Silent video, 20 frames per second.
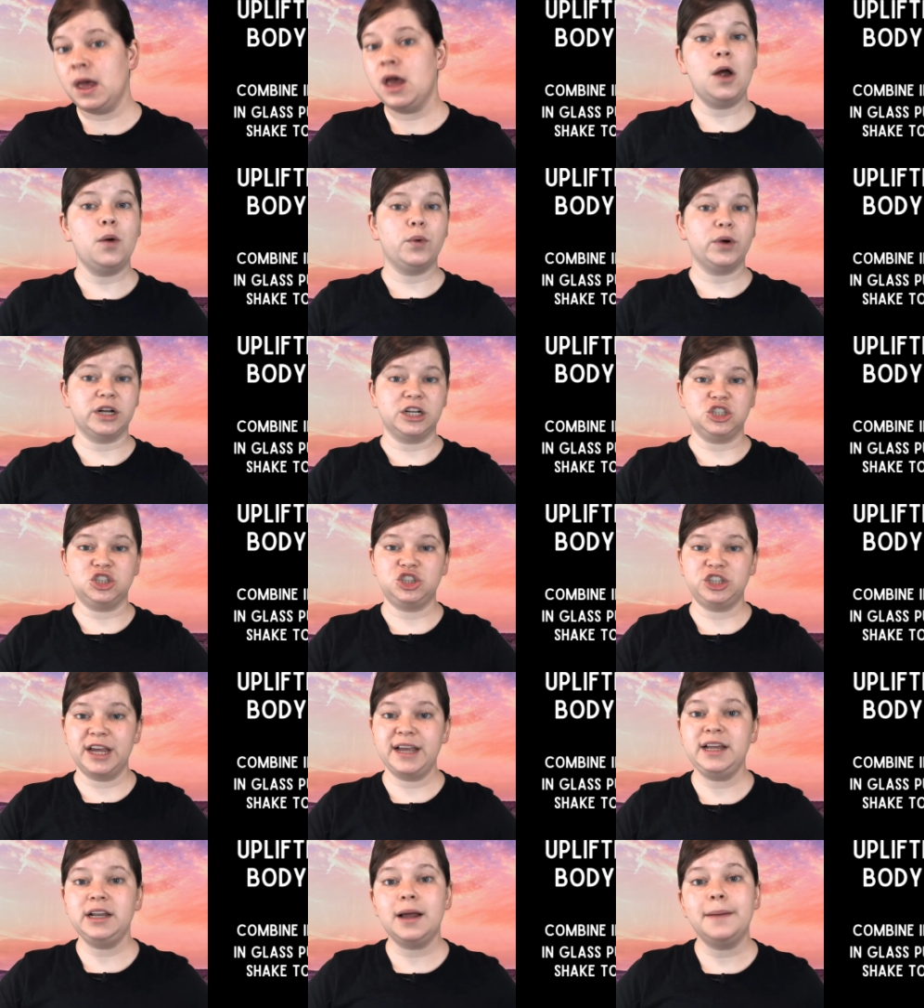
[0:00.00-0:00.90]
We're going to
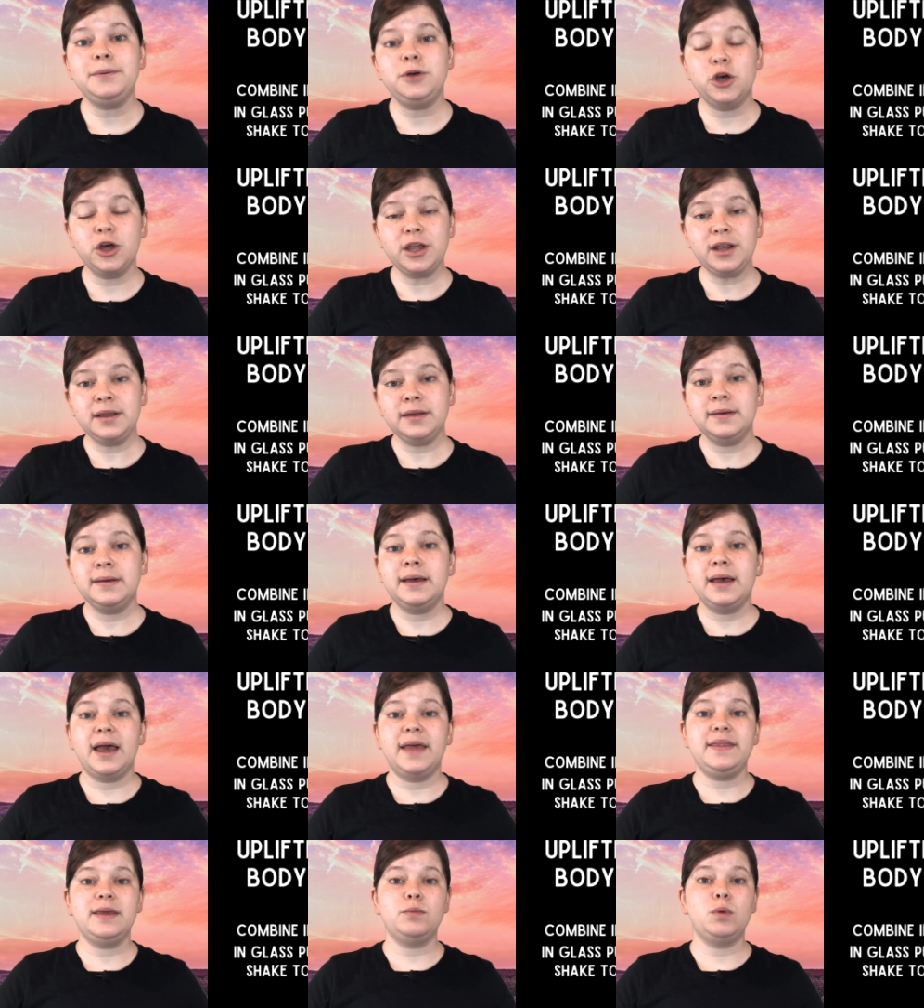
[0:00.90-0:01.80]
shake it up good,
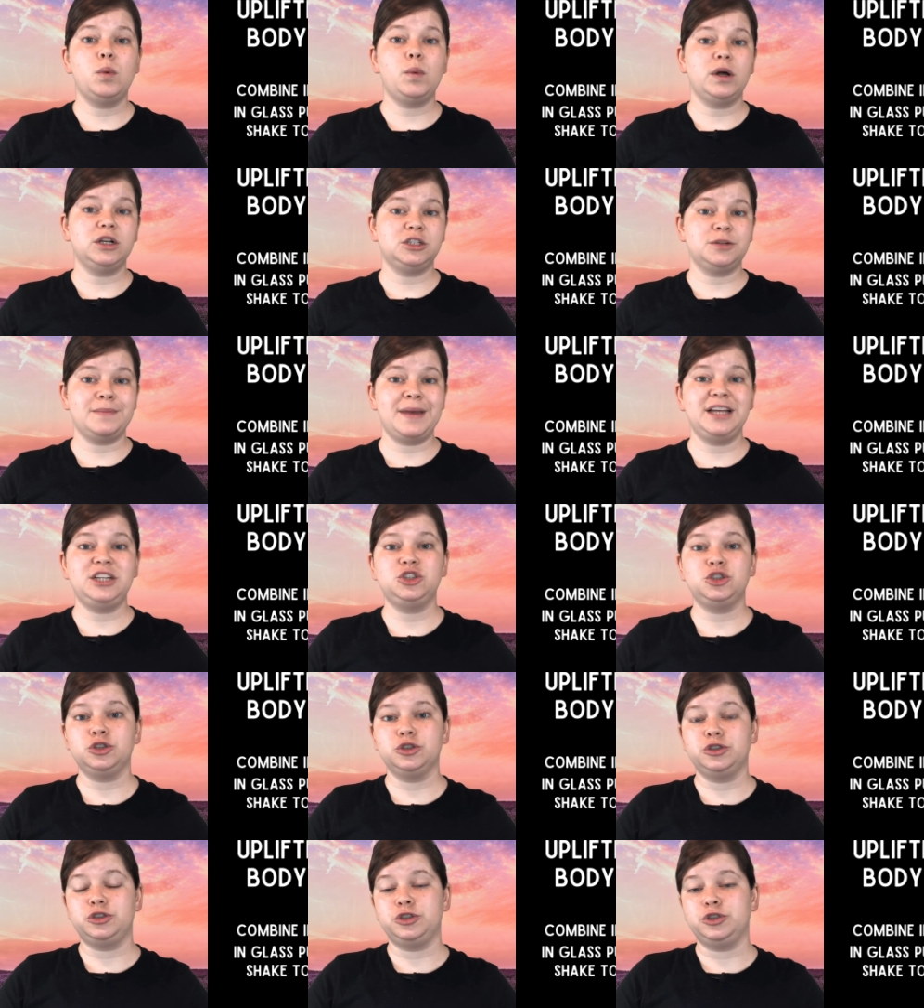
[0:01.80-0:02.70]
and then we'll want to make
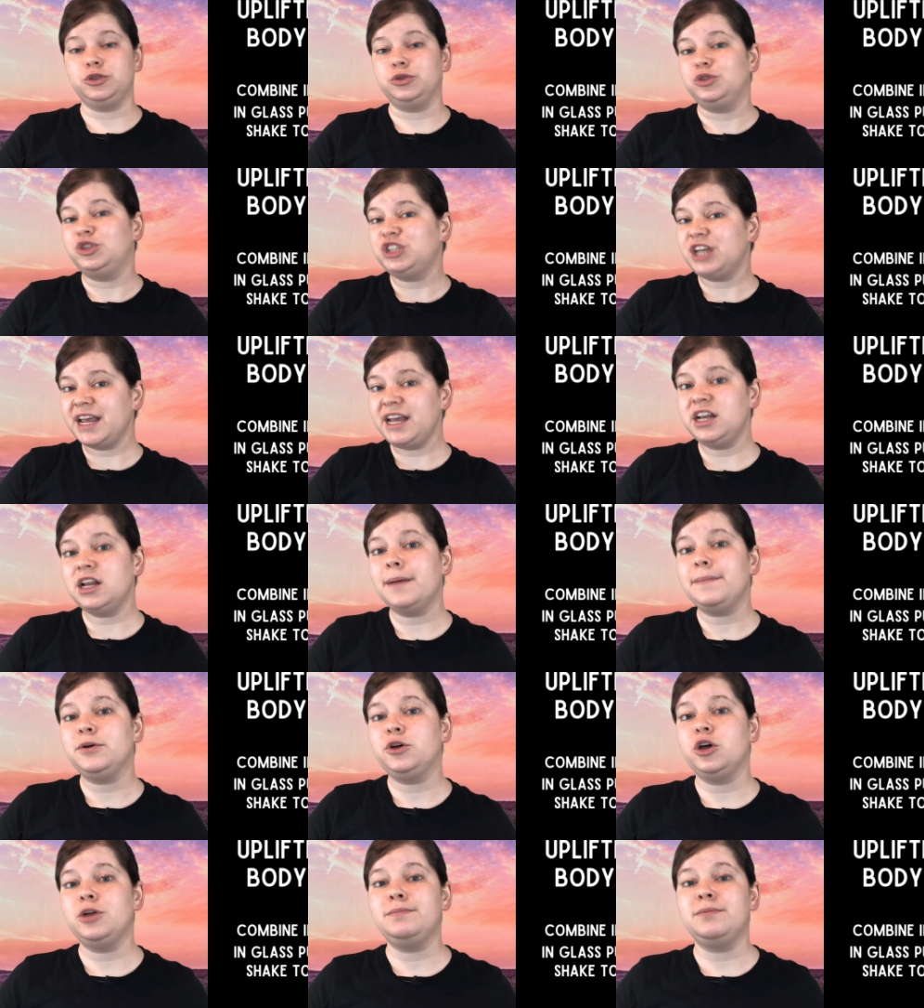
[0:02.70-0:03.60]
sure to shake it up
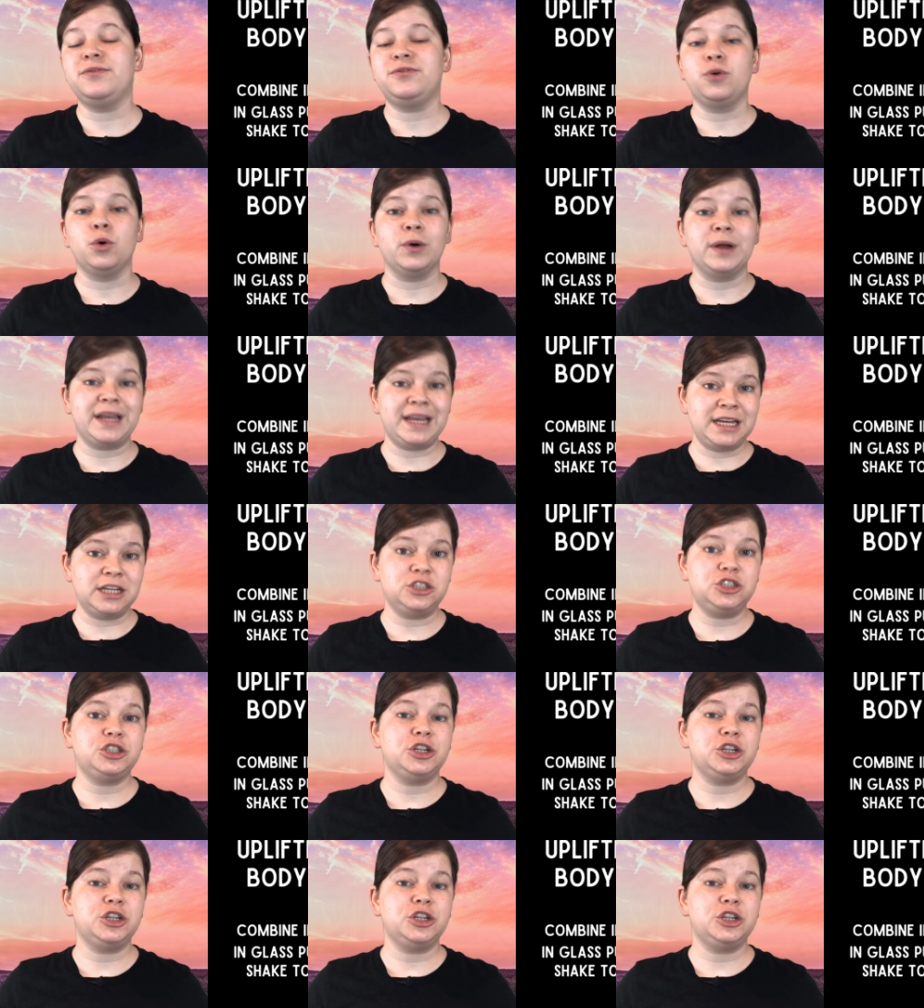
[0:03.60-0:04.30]
good before each